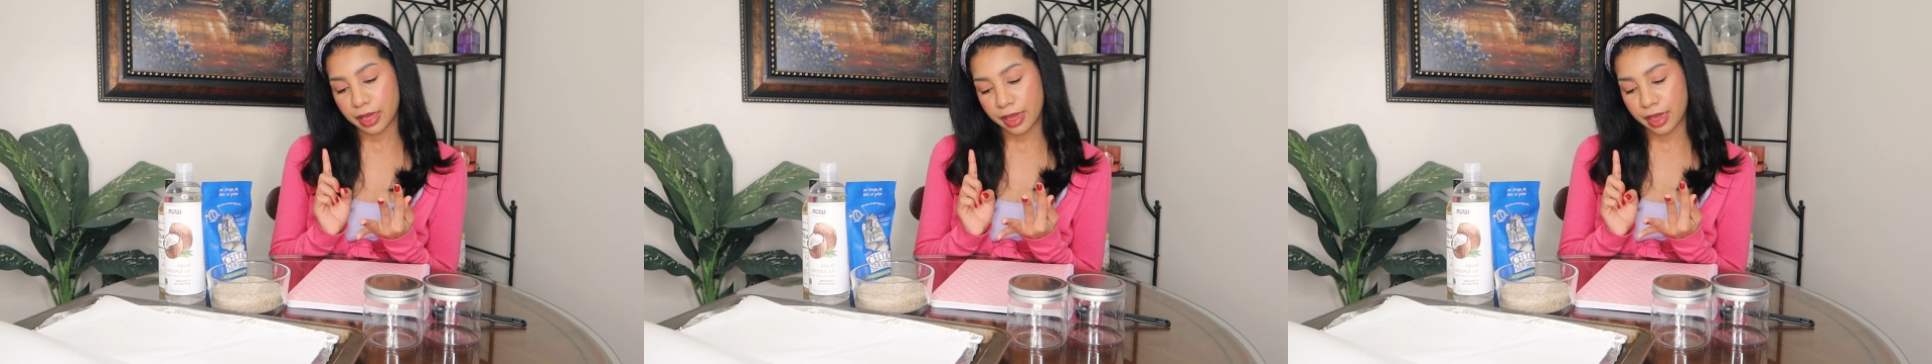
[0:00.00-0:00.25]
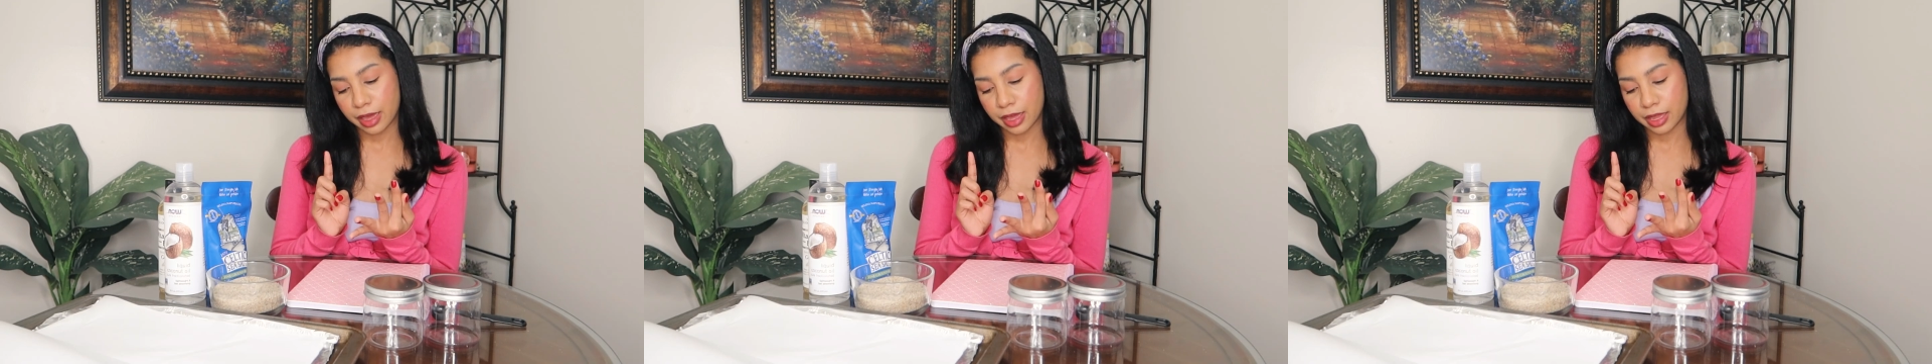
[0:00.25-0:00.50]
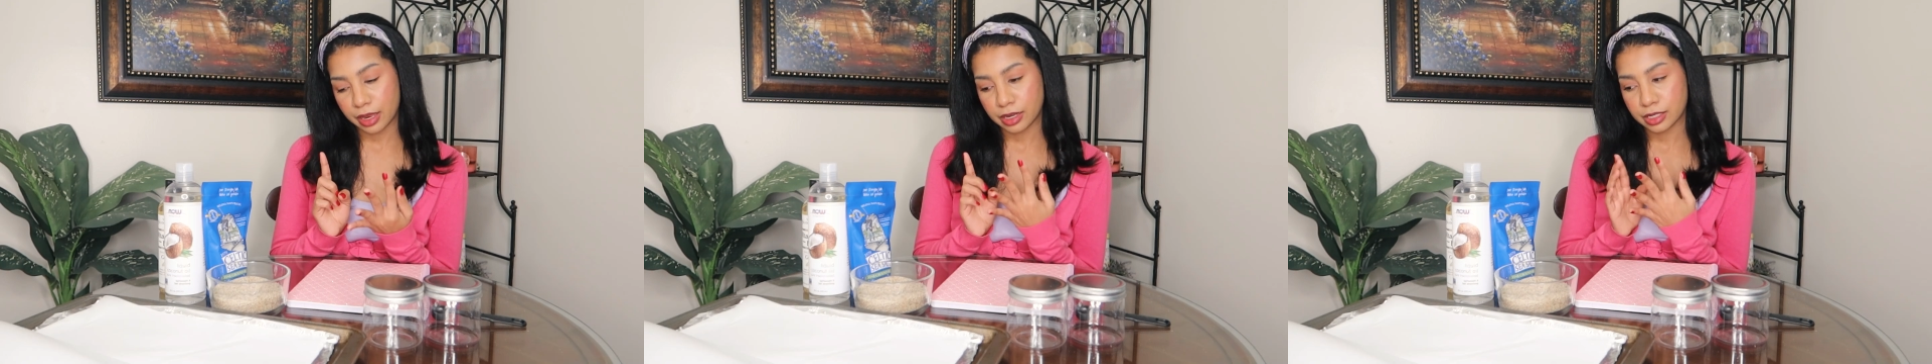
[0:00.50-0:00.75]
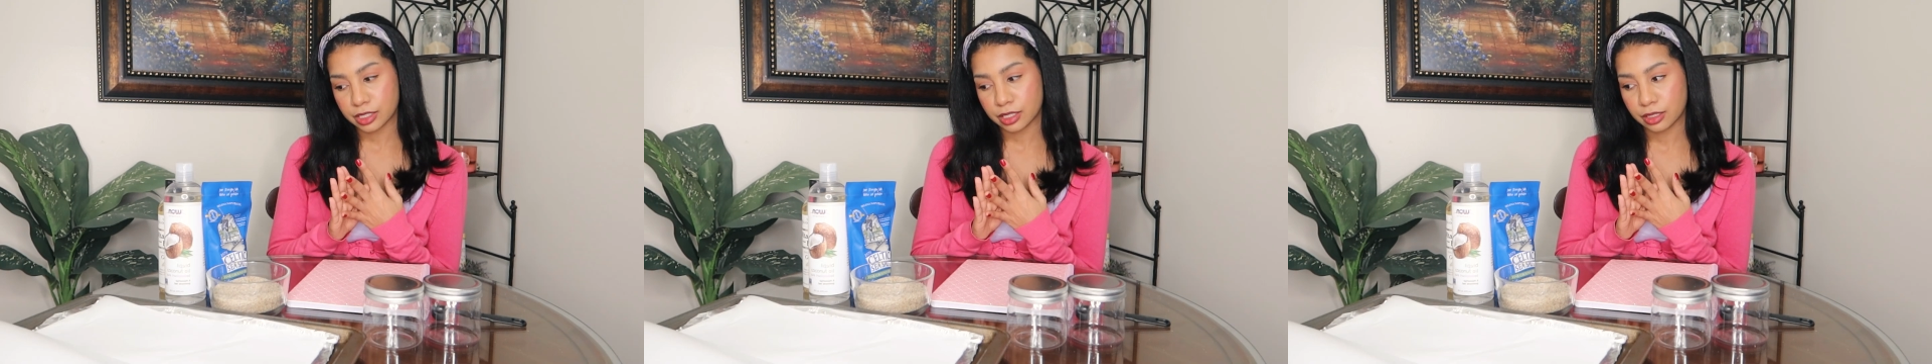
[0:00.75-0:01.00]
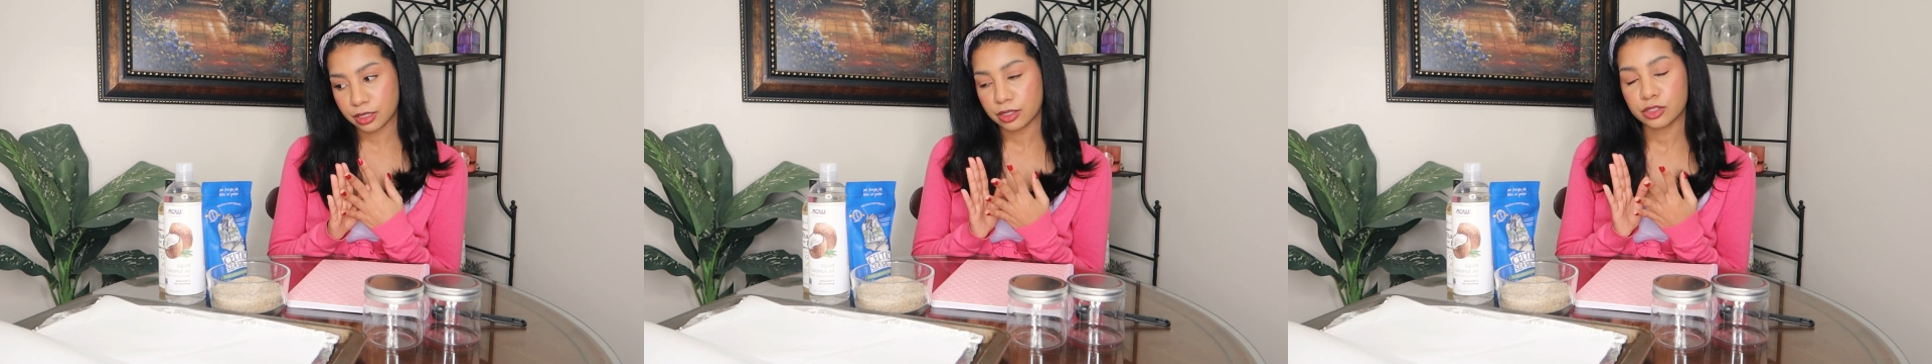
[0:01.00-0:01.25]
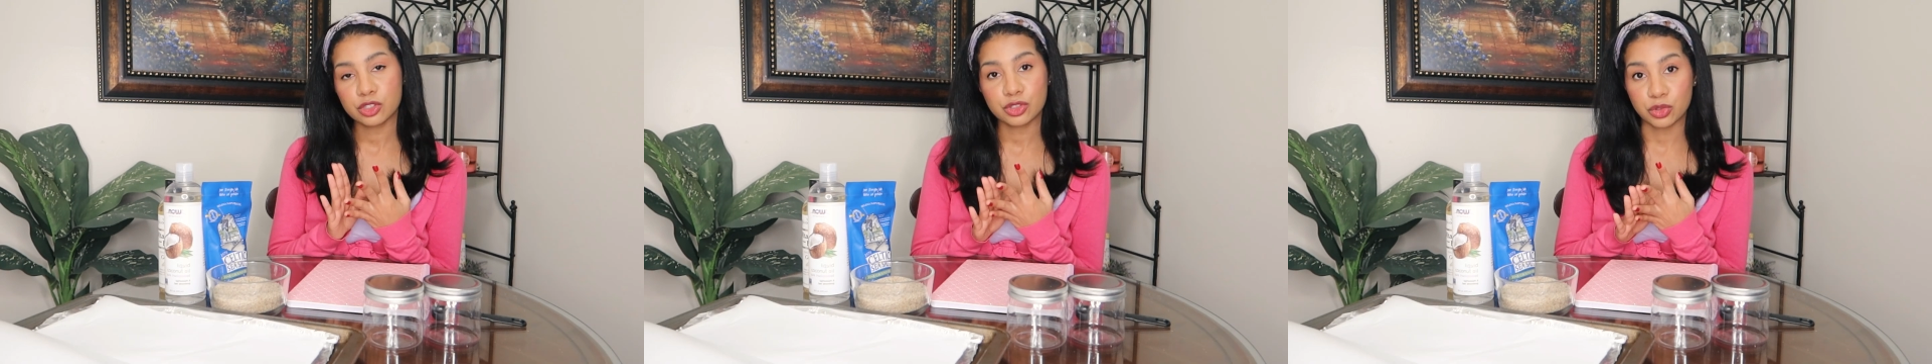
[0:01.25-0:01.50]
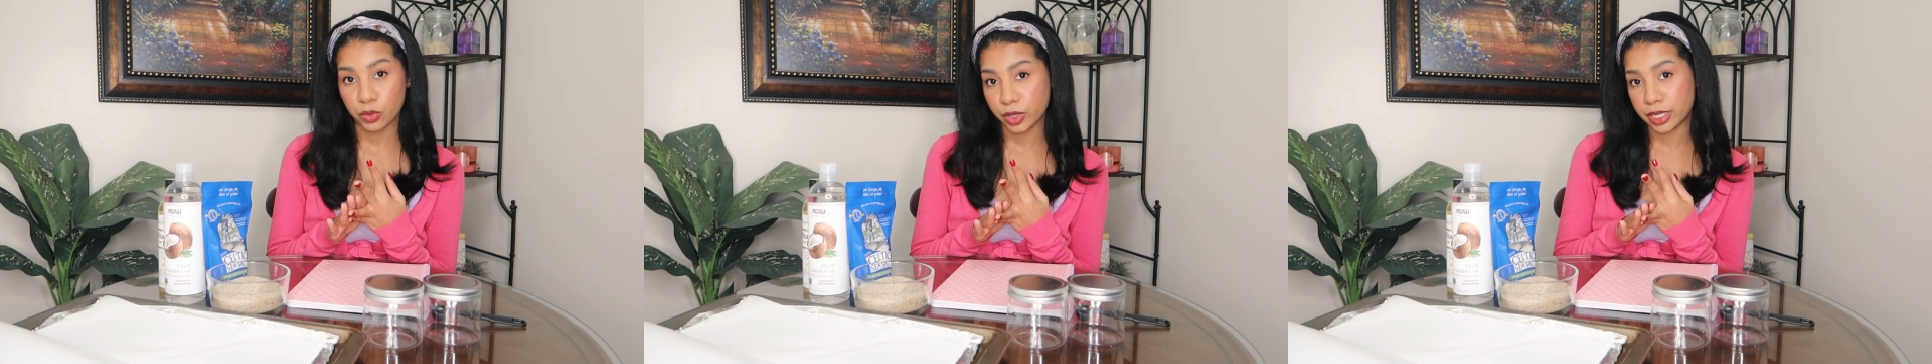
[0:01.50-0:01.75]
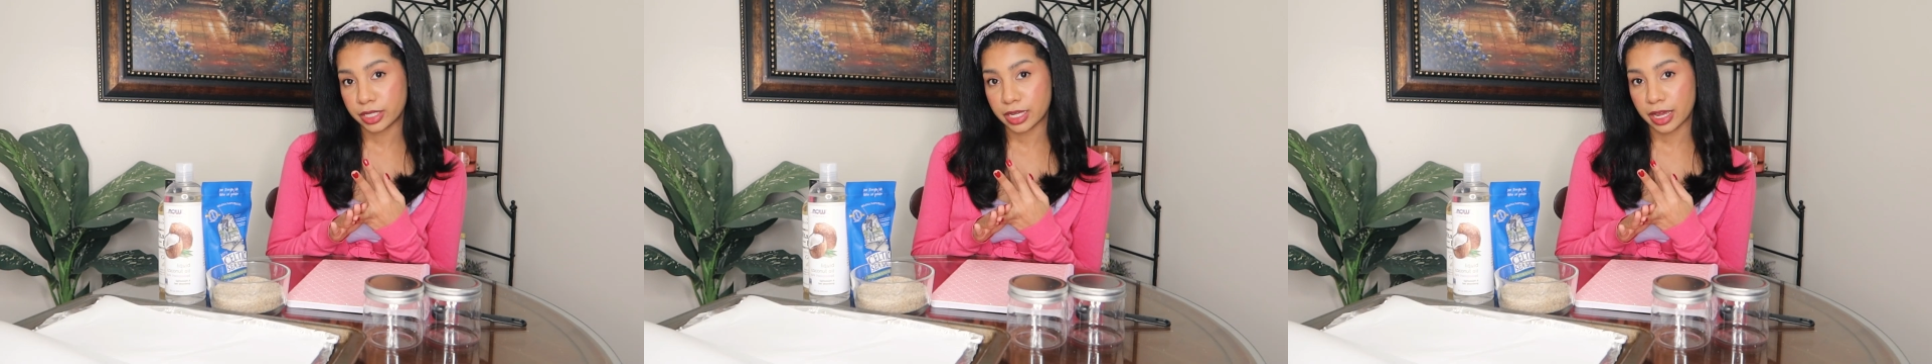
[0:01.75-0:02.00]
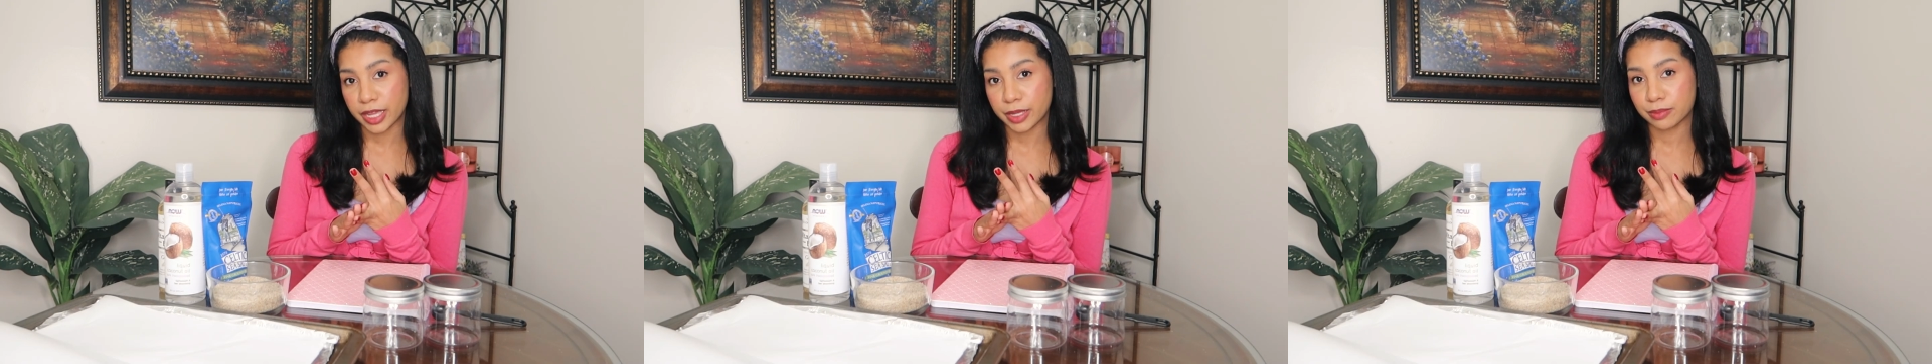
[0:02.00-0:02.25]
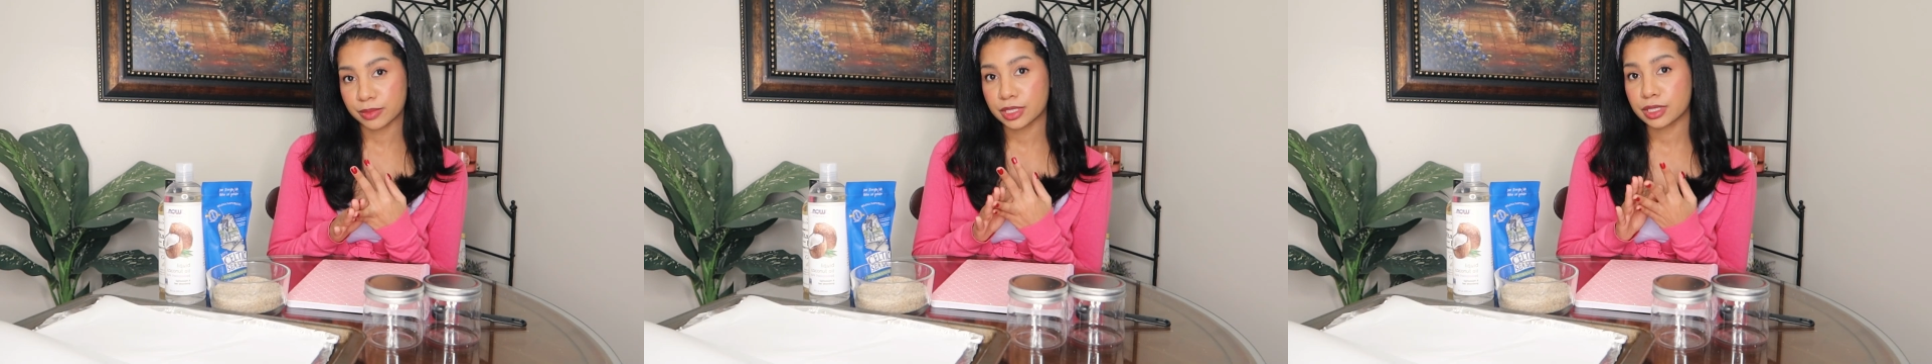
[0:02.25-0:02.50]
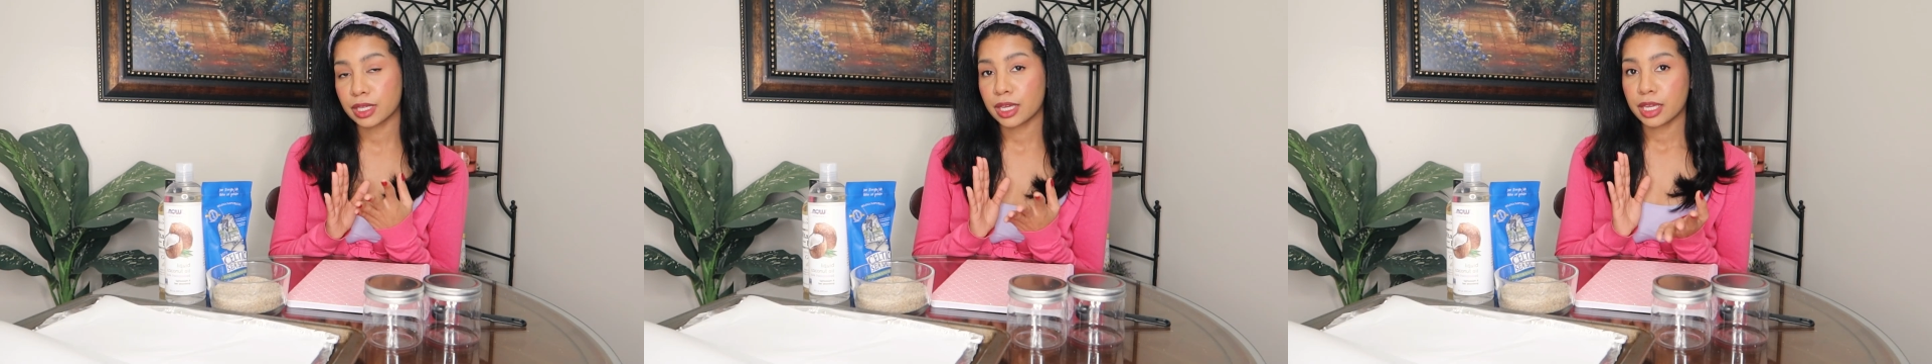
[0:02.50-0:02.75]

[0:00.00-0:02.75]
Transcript: and story times,